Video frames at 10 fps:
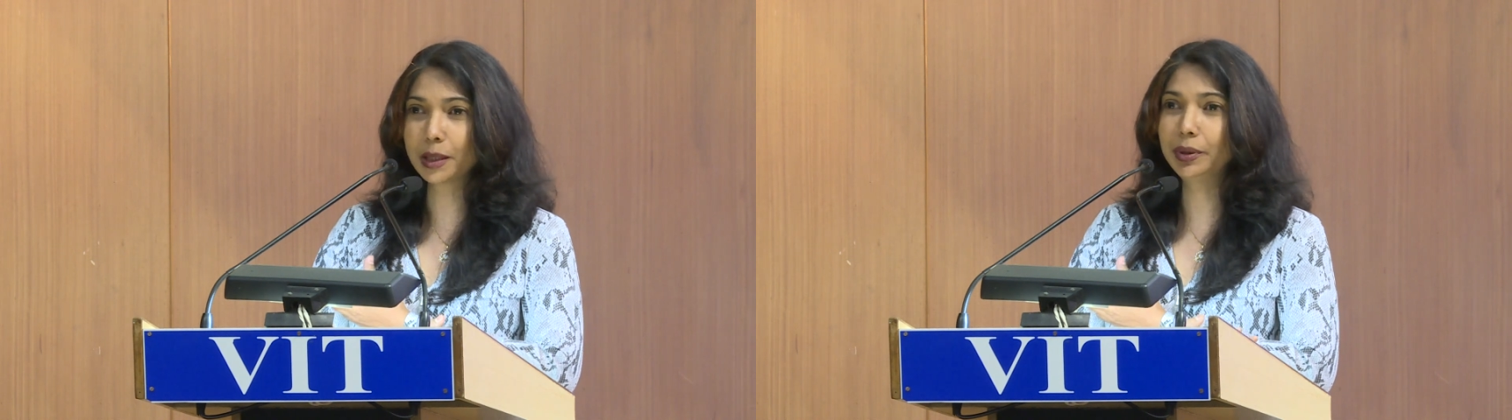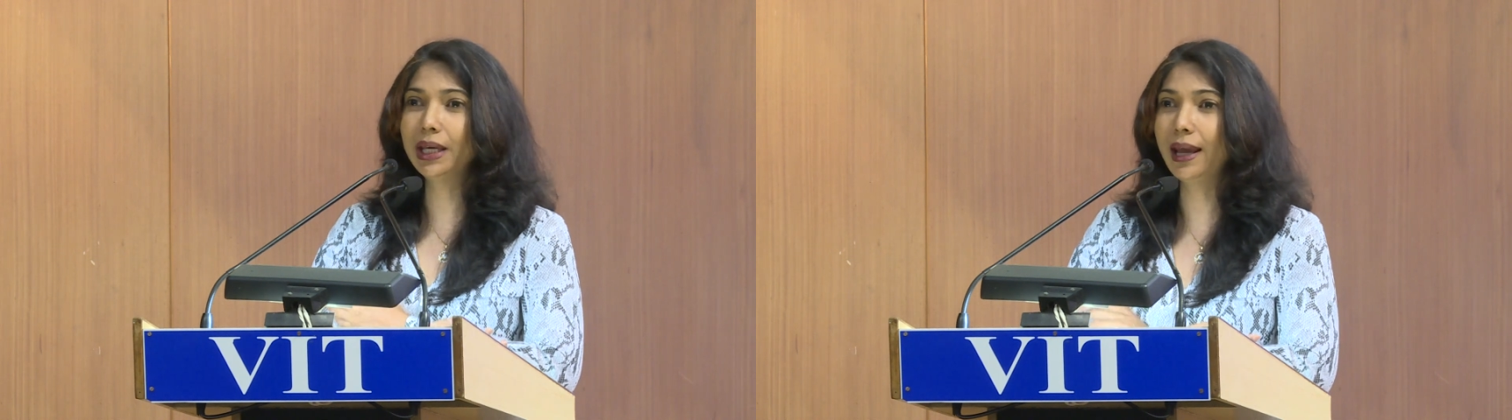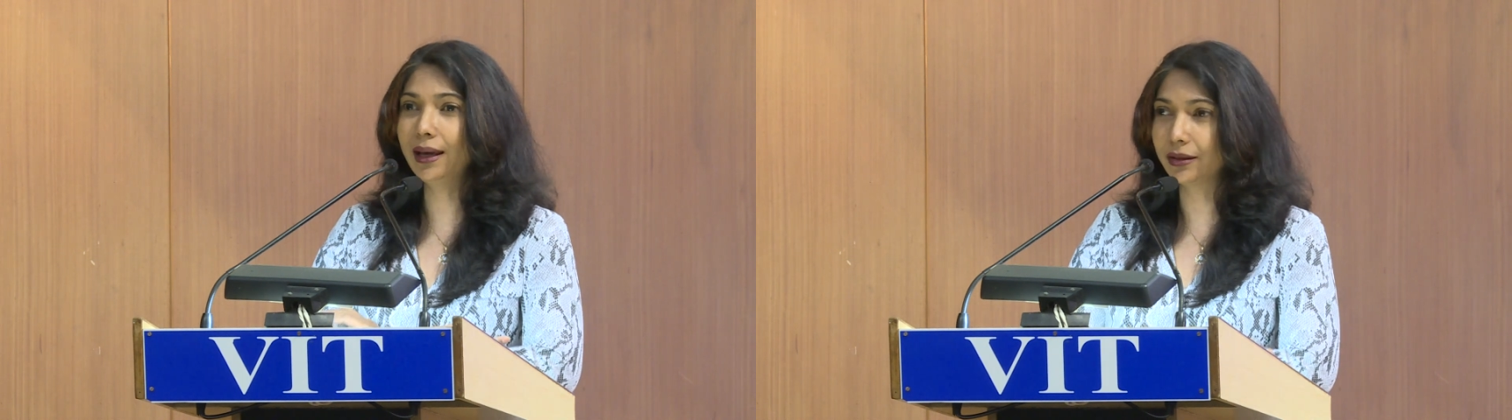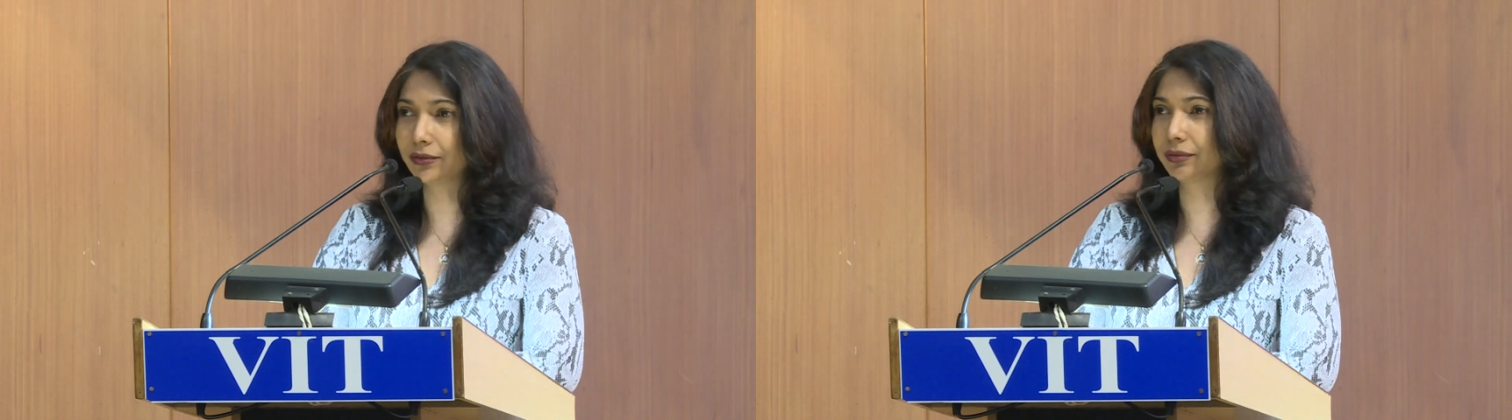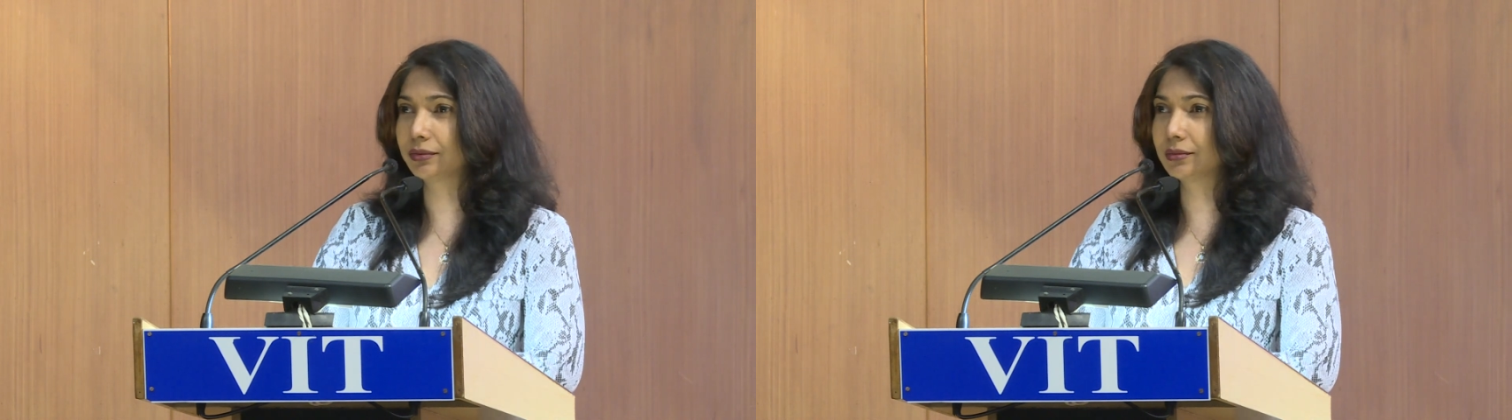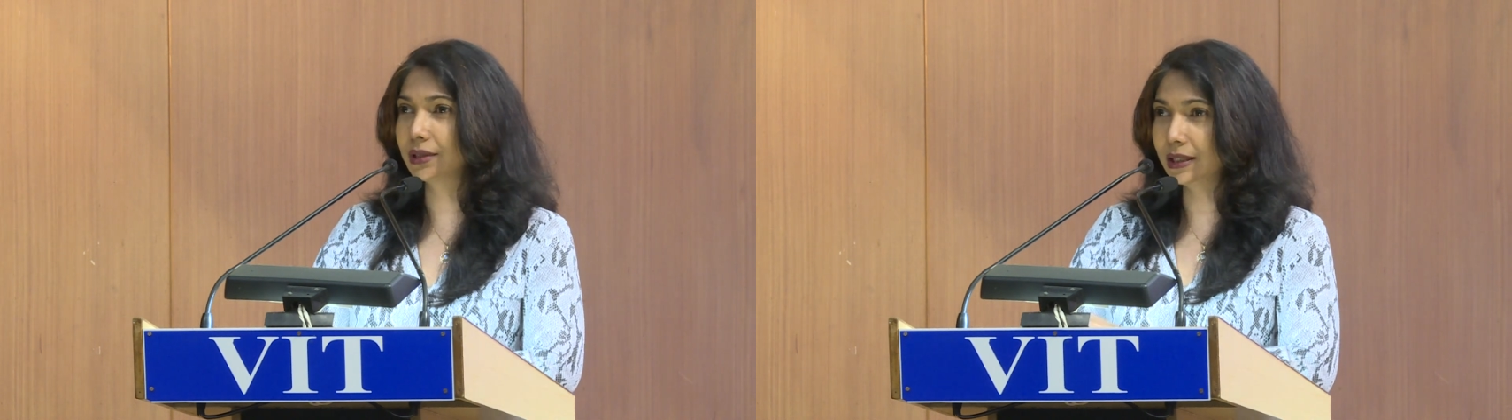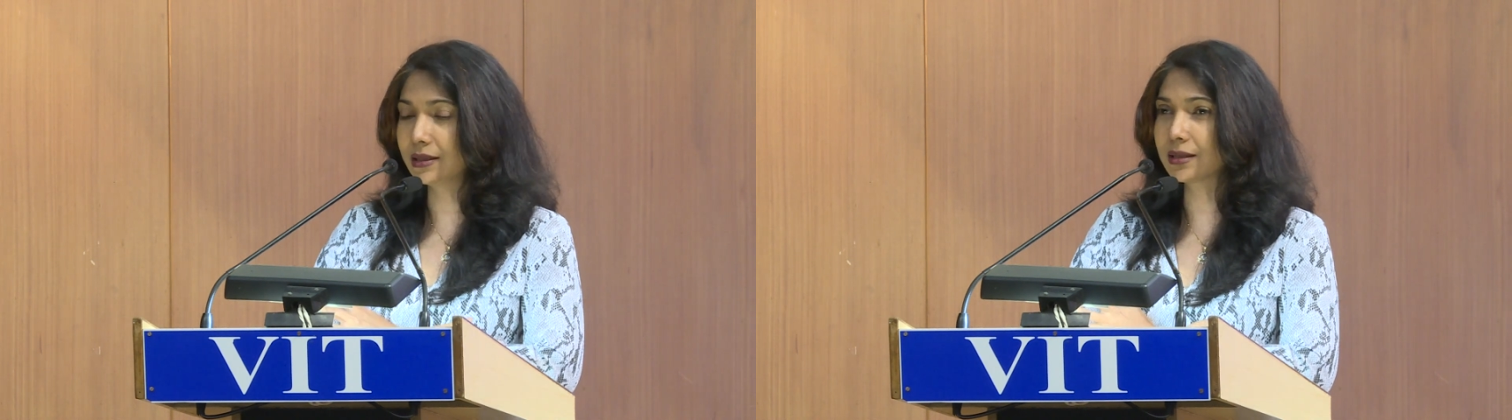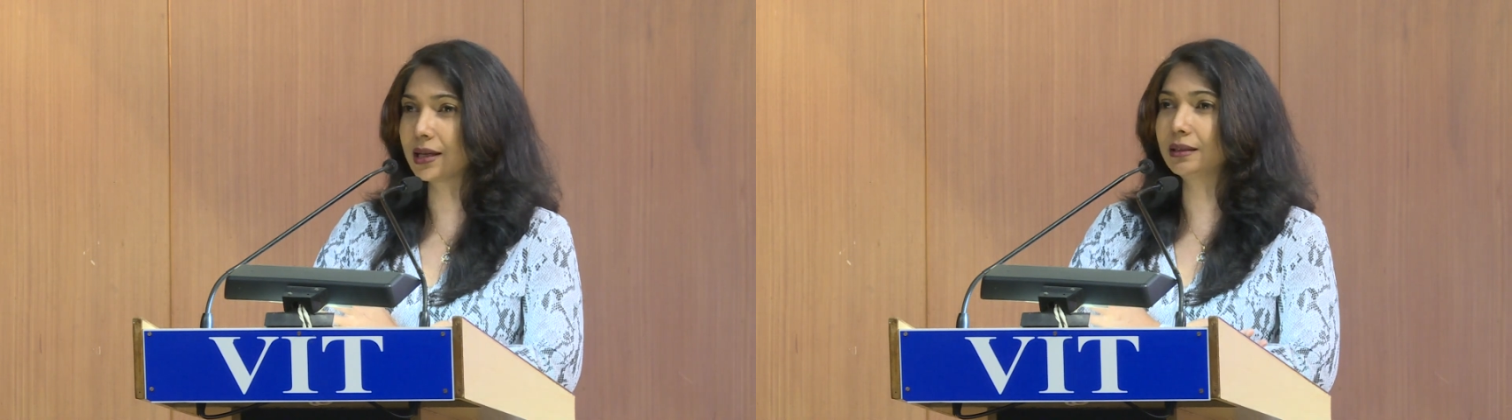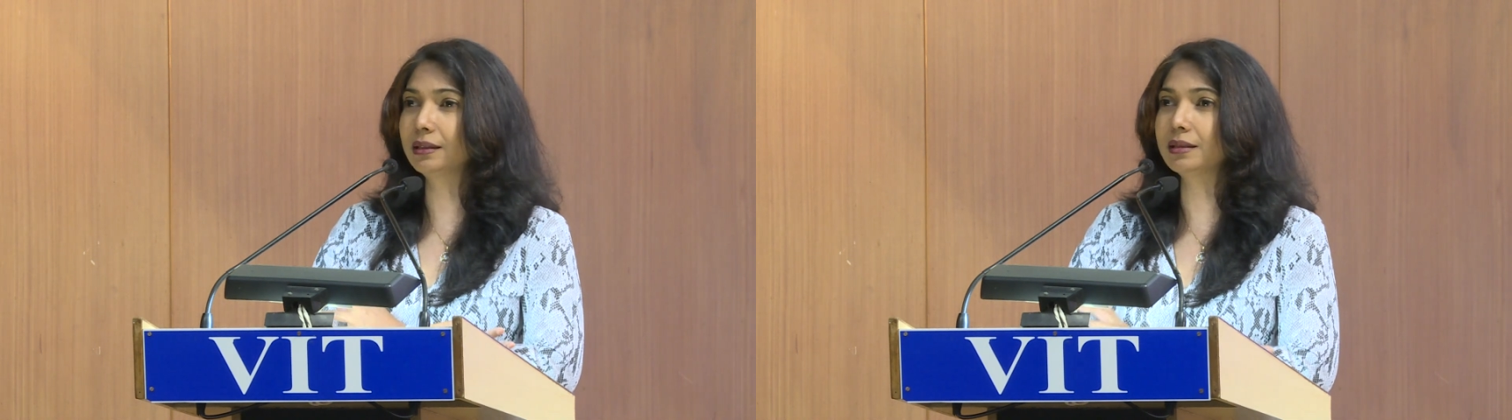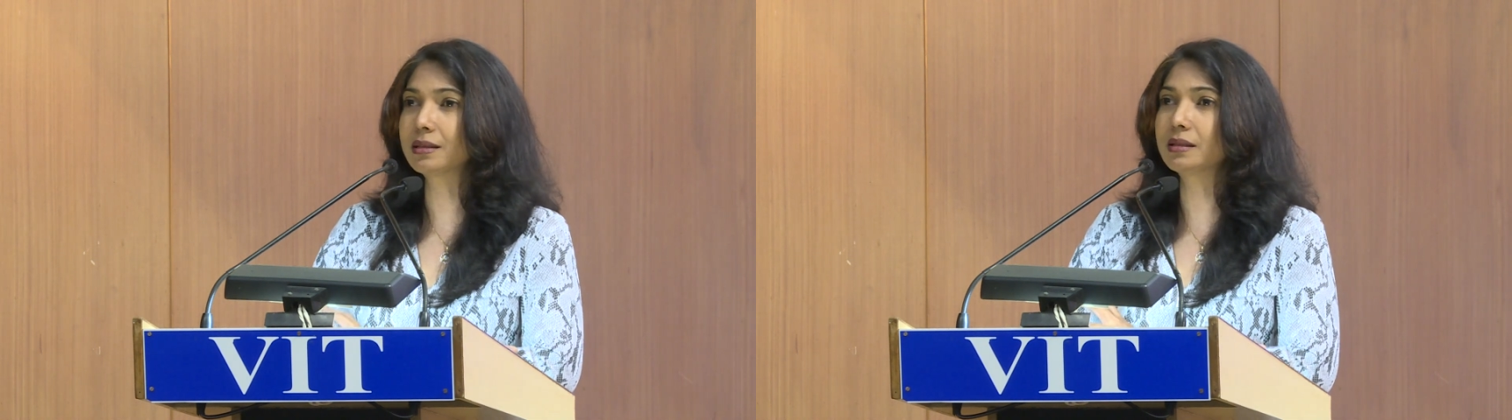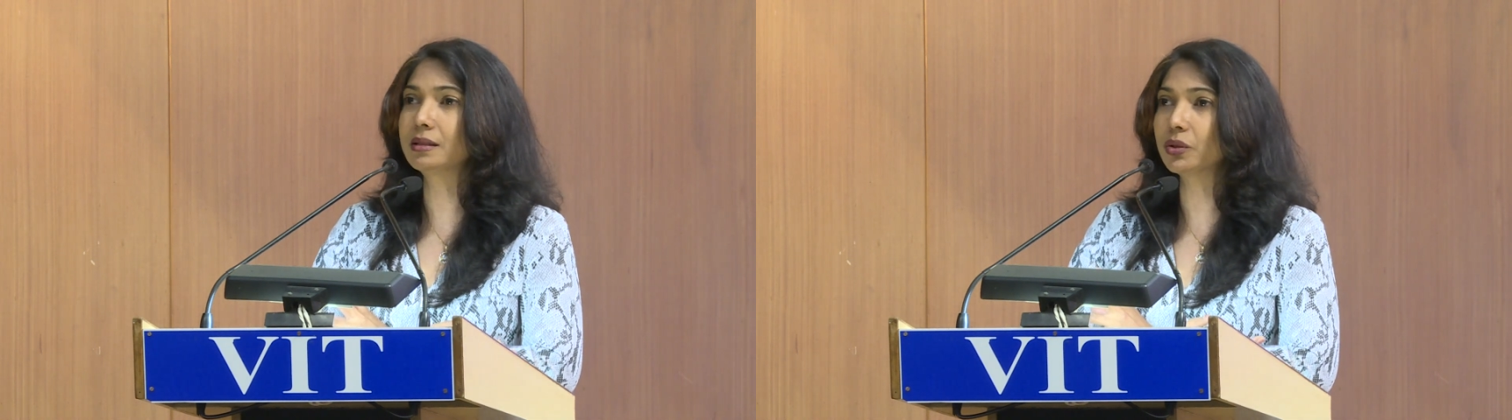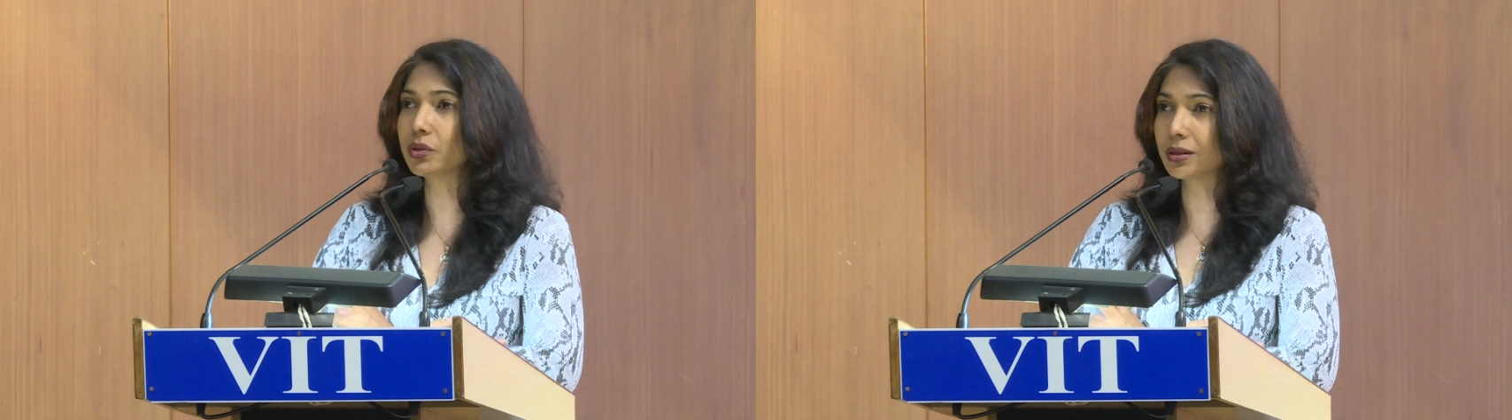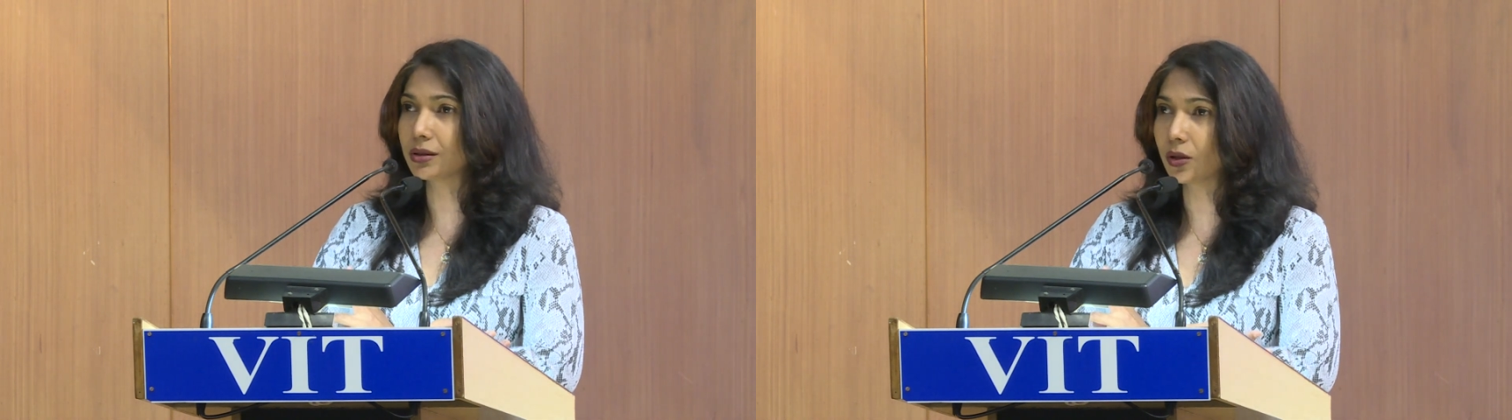behave inside the institution